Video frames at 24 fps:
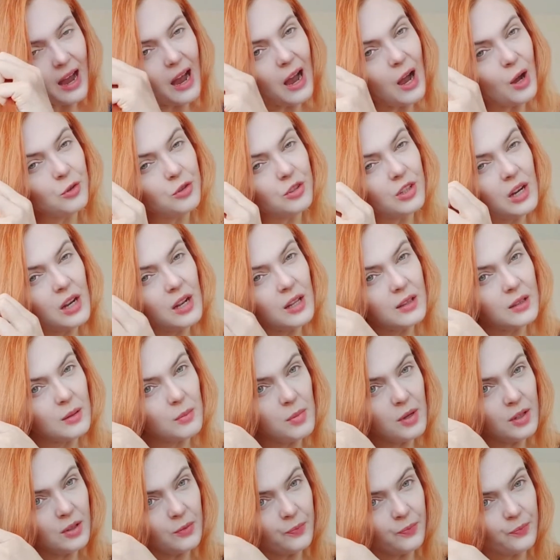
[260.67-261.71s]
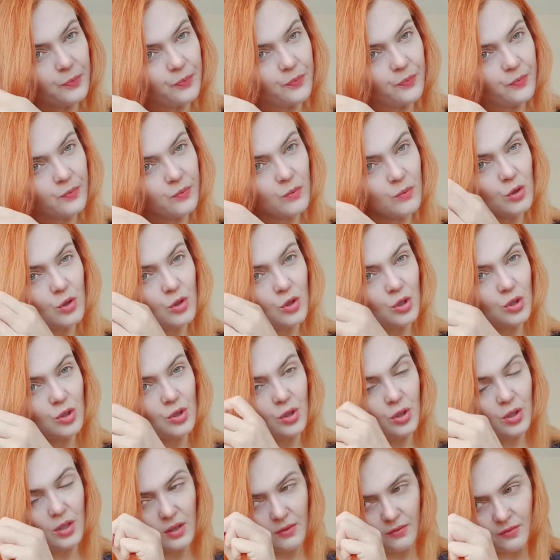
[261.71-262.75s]
out a little bit just
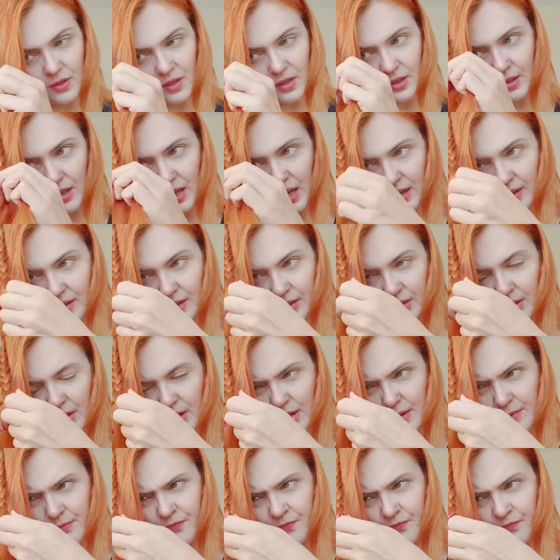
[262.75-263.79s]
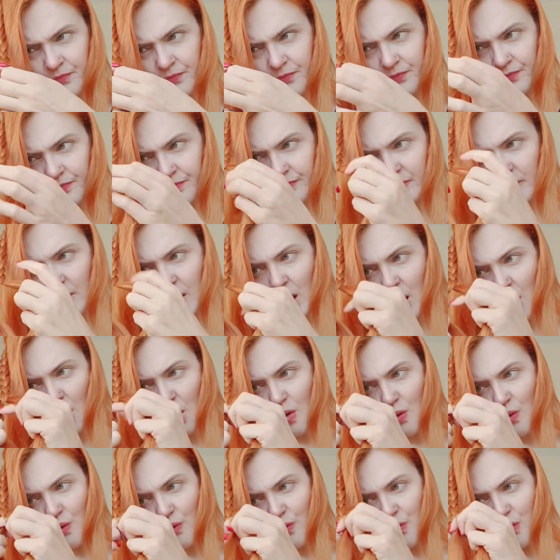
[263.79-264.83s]
to give this extra
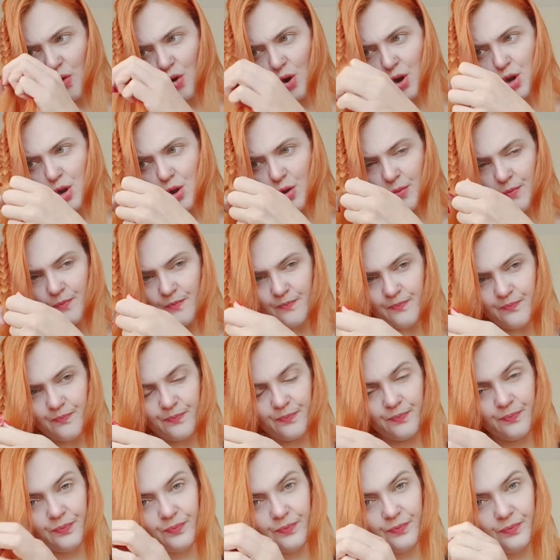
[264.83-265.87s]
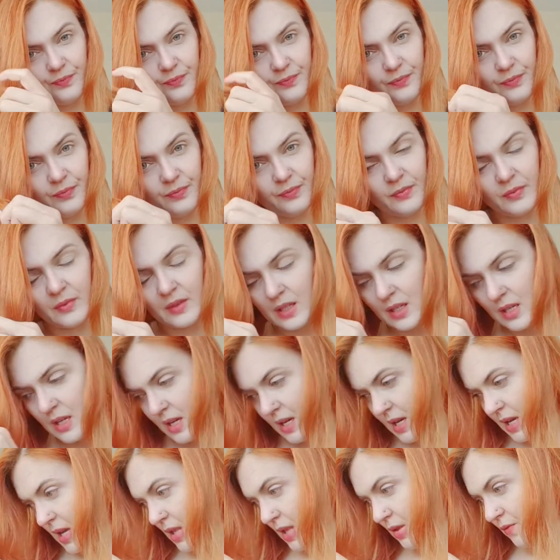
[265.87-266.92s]
volume,
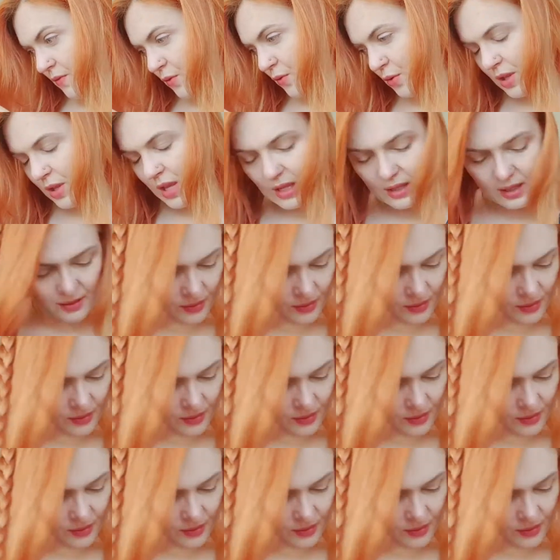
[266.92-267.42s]
and for that I